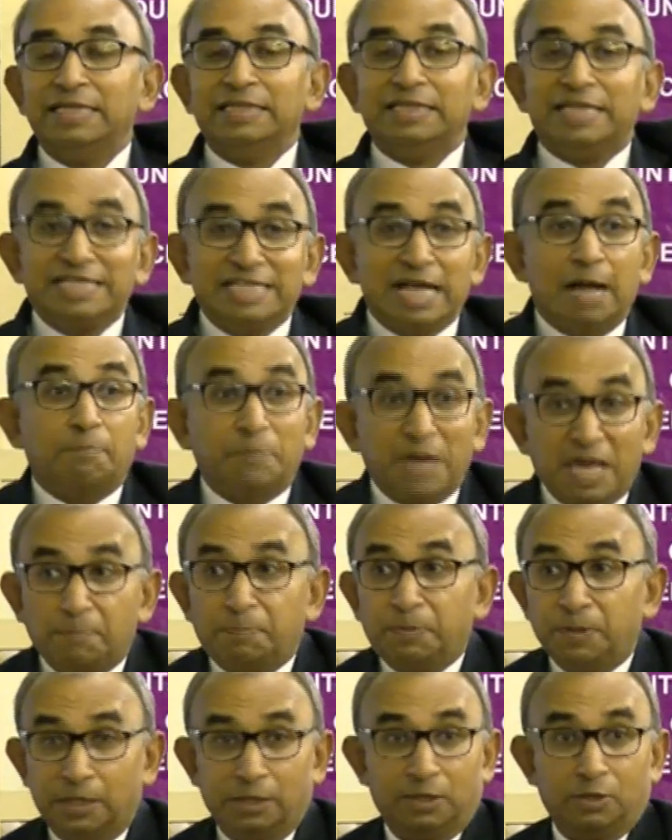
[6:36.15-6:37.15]
These are
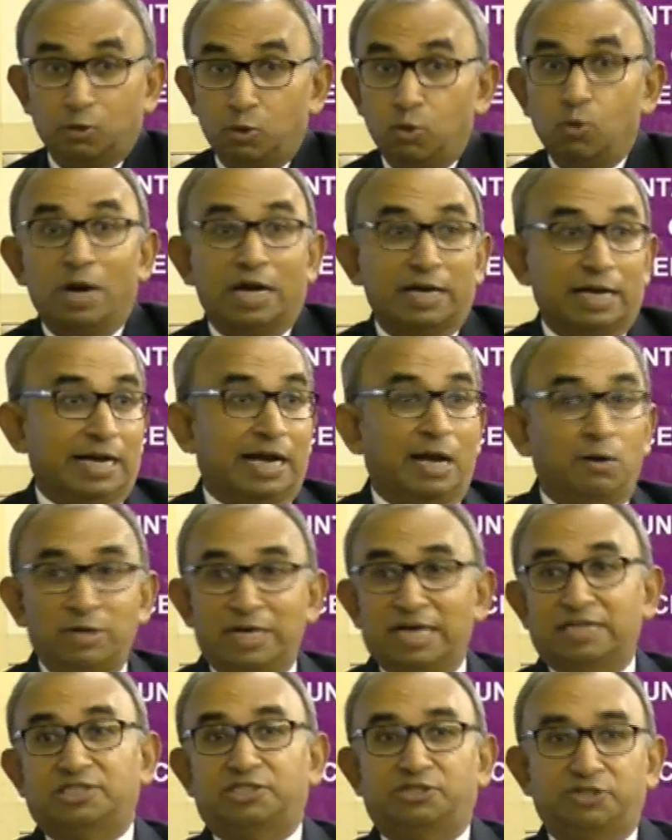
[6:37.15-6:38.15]
people who are around
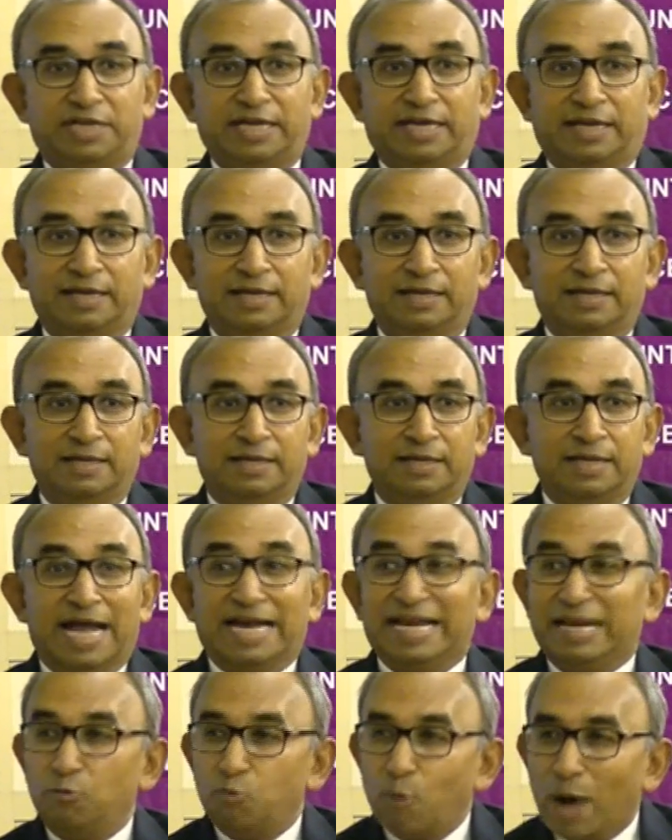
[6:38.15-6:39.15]
us today. And
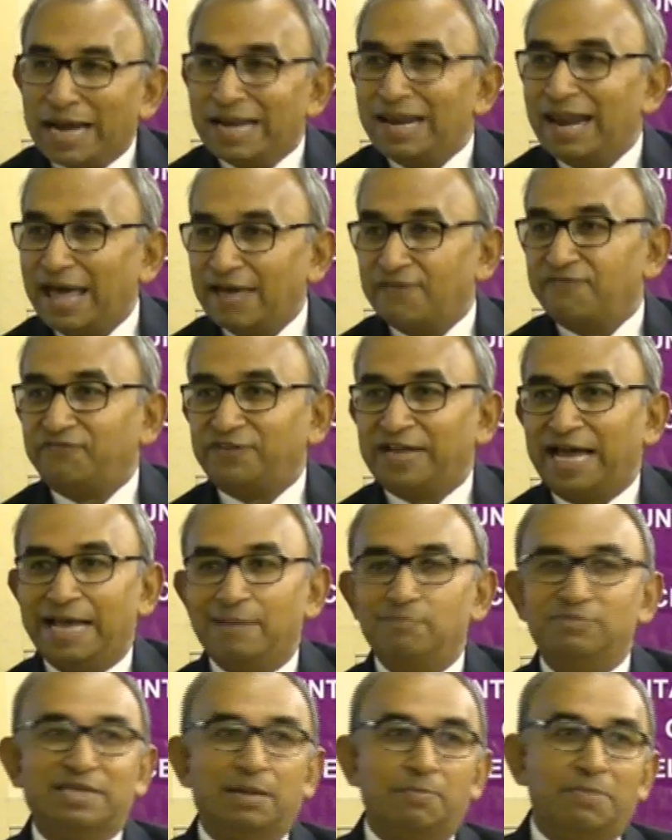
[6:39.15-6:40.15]
in one
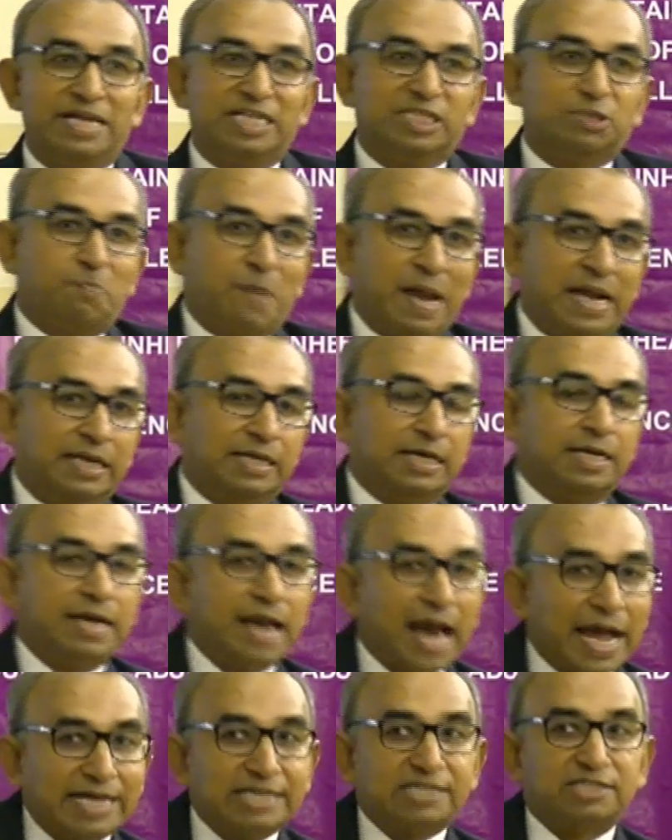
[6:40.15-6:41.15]
lifetime, somebody spent a
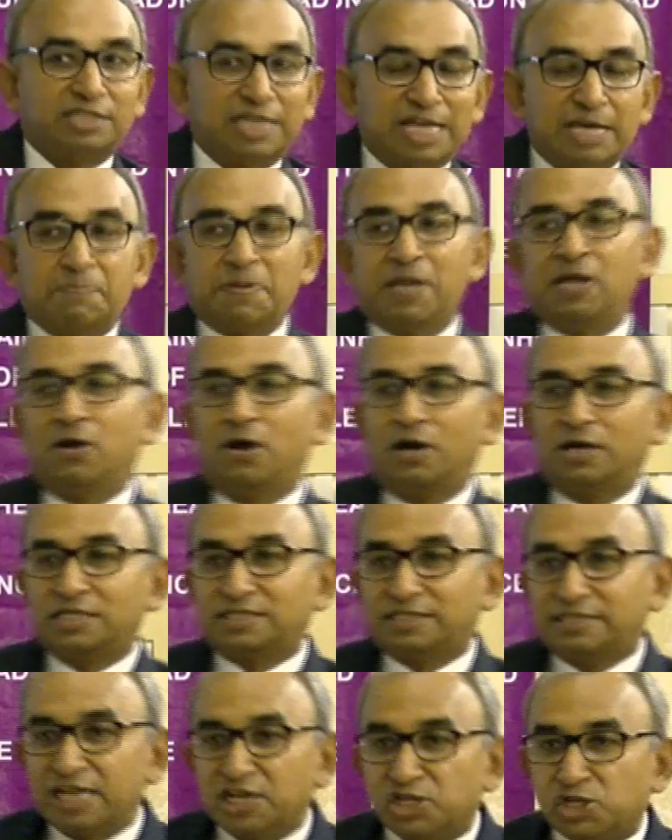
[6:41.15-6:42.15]
night sleeping on a
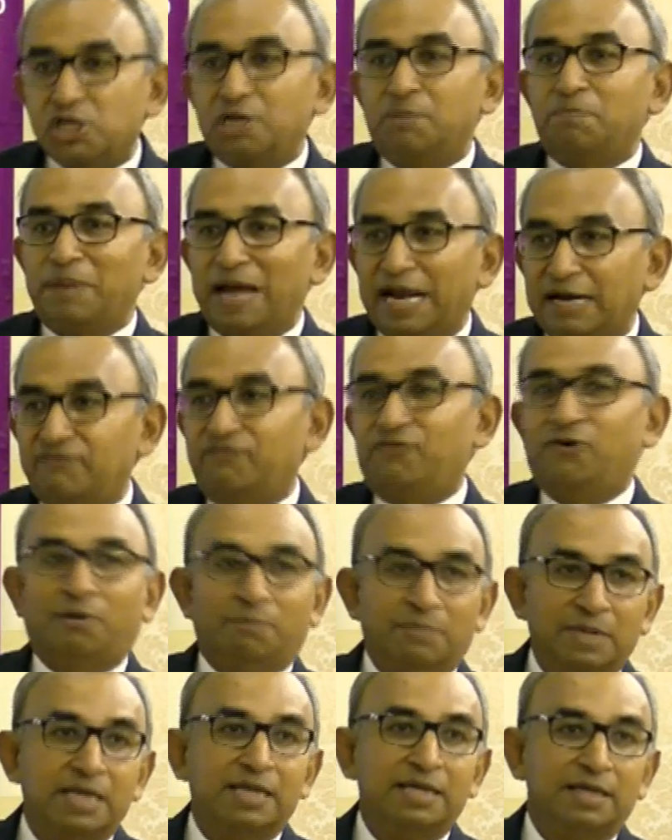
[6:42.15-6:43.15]
station
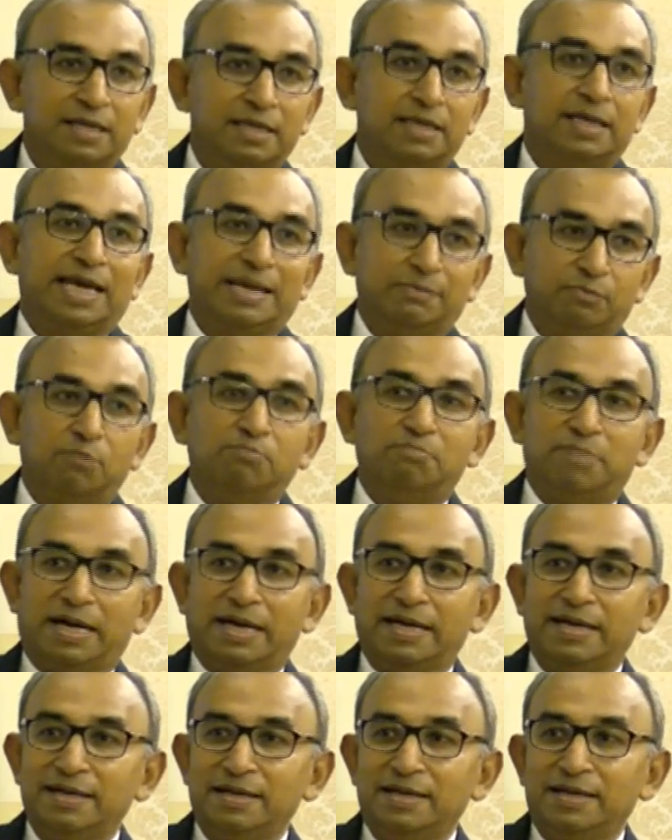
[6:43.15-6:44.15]
platform in
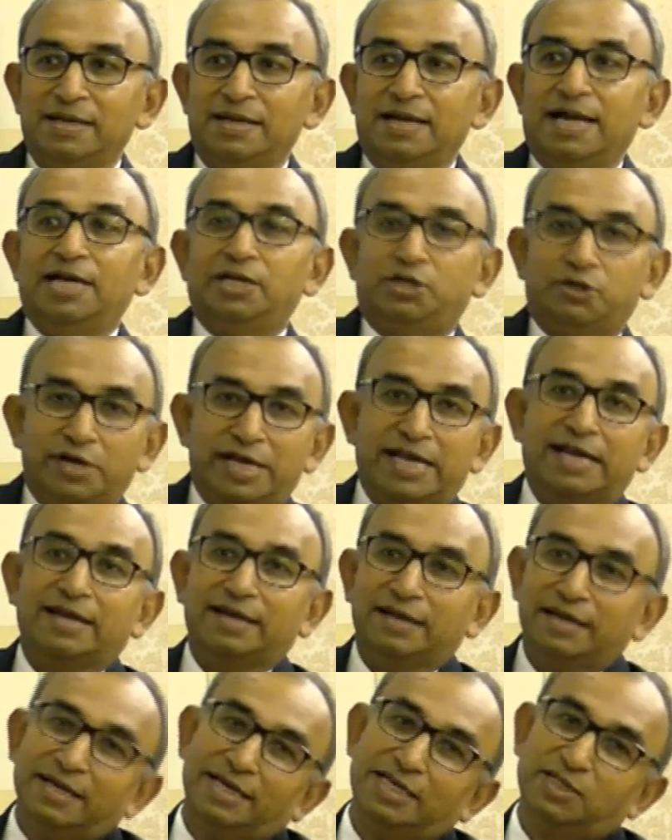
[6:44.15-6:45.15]
Mumbai and
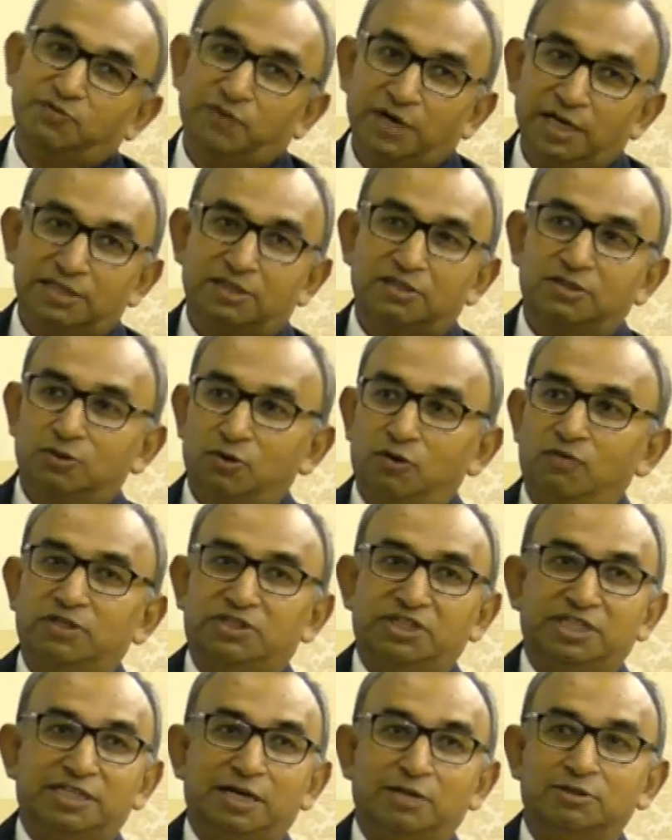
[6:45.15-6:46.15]
today is worth over
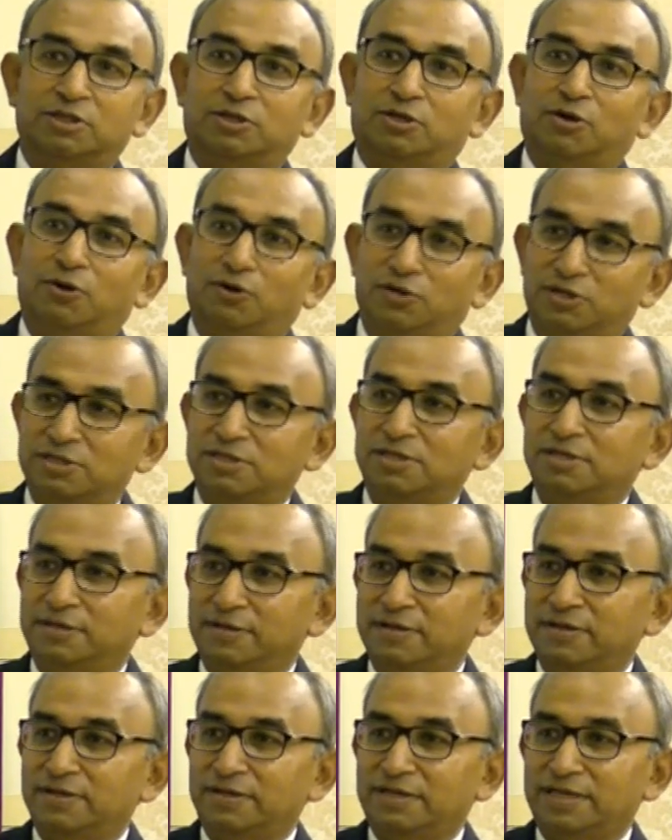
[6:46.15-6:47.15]
3,000 crores.
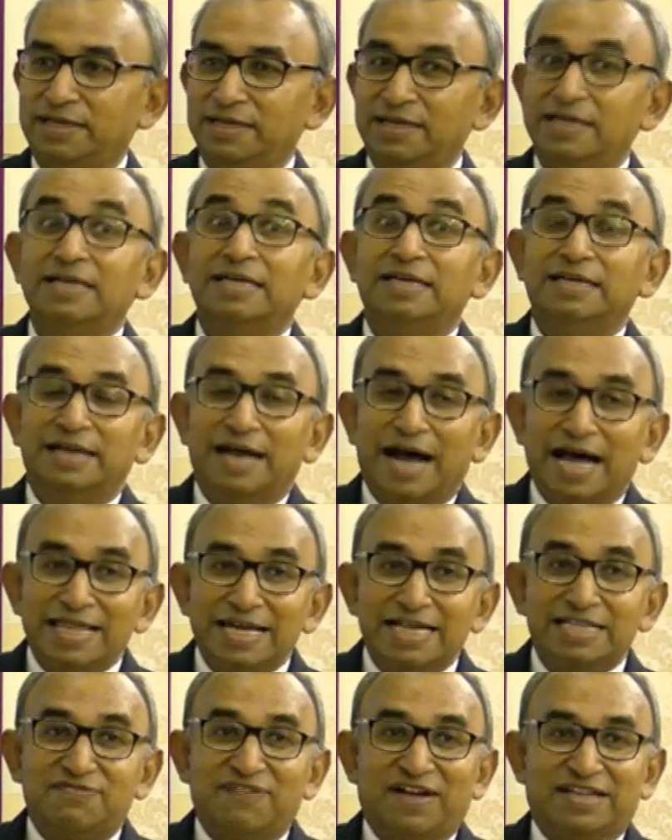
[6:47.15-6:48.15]
Okay? I
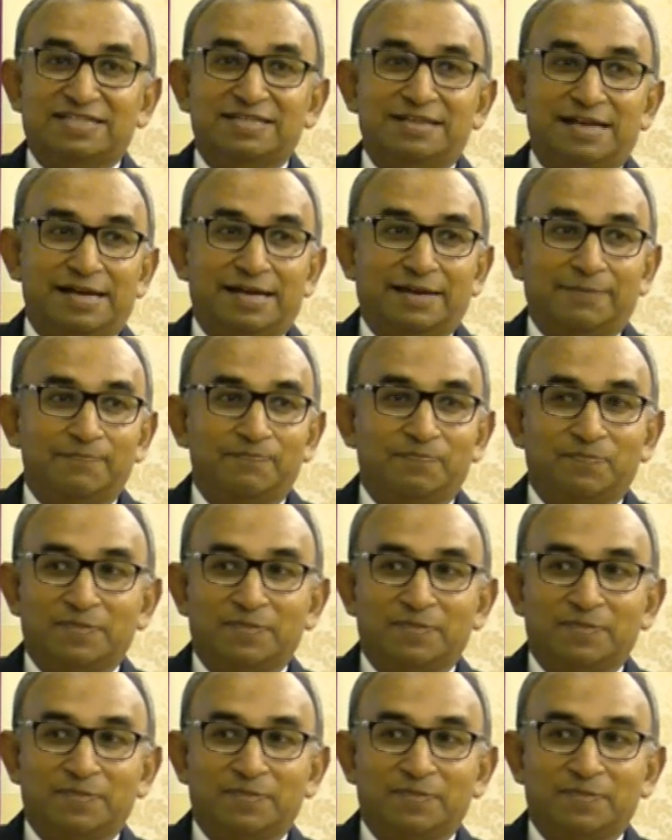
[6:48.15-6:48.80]
think it's fascinating.